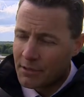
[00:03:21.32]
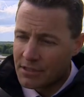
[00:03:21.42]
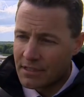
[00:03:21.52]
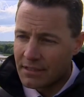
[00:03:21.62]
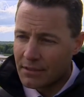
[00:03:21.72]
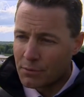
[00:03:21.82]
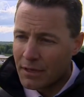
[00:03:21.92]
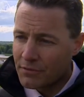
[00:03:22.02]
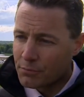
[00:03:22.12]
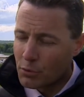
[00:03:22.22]
Because the
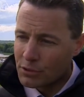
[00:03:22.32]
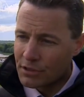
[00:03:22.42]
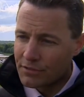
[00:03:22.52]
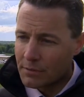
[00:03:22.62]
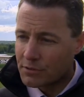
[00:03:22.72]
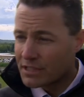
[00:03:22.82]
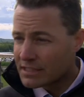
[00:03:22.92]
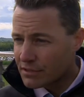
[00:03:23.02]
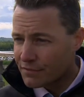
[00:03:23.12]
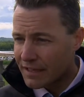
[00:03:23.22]
runoff water from
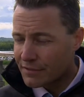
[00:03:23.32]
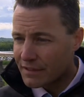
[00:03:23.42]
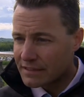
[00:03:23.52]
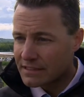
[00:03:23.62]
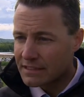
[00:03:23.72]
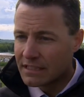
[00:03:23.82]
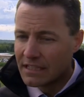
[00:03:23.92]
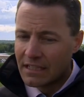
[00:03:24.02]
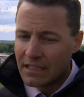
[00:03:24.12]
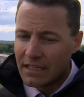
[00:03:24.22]
traditional firefighting
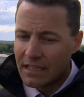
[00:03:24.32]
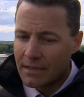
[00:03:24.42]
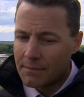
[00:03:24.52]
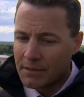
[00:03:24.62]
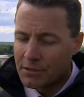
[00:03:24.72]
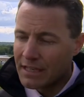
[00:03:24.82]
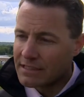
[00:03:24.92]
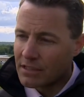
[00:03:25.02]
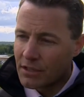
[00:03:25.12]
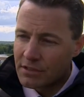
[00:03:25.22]
um,
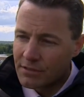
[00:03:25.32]
creates a lot